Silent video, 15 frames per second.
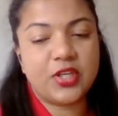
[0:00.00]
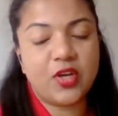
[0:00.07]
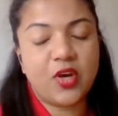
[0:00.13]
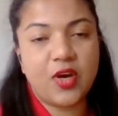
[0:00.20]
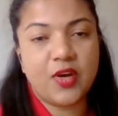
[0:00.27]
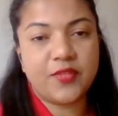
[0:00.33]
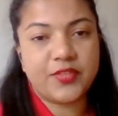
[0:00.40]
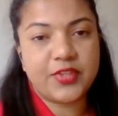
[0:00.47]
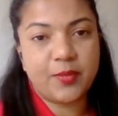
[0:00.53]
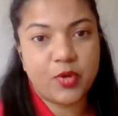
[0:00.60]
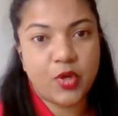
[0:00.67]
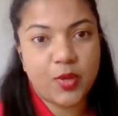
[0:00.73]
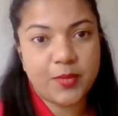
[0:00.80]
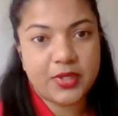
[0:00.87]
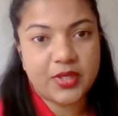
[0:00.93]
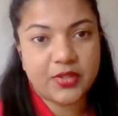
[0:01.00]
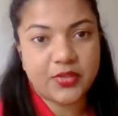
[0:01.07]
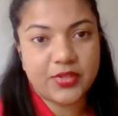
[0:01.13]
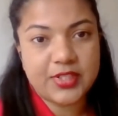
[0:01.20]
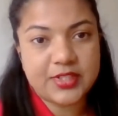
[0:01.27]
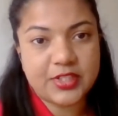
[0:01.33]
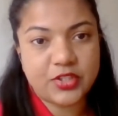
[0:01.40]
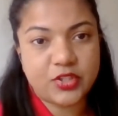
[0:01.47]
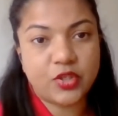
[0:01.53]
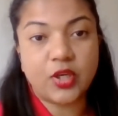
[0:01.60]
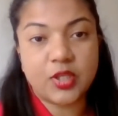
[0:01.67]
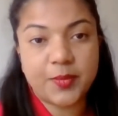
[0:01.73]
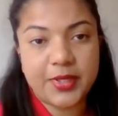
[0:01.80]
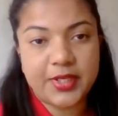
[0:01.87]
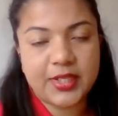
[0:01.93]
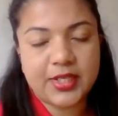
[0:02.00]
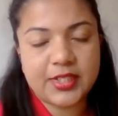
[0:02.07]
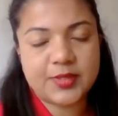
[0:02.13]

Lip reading: of the employment authorization, automatic.